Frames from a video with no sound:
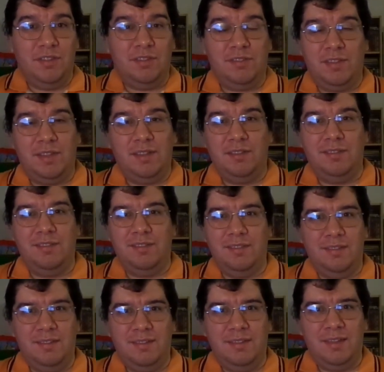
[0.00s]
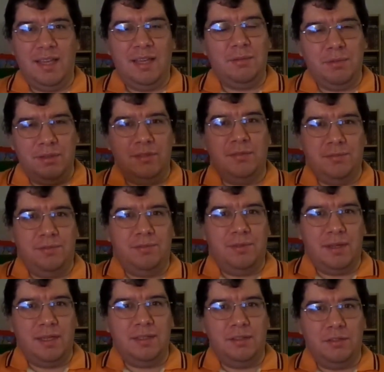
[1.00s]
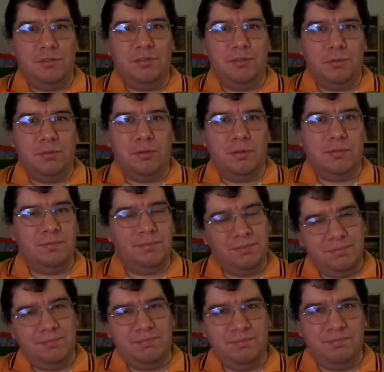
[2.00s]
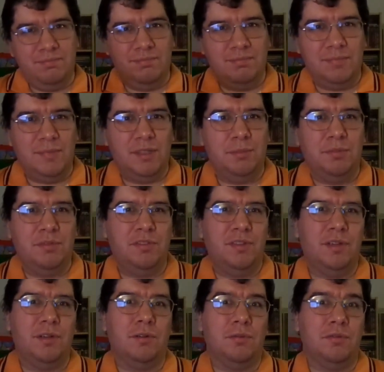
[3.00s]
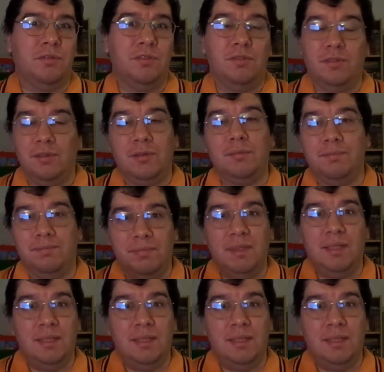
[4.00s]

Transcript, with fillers: just as they went to find the jewel themselves. So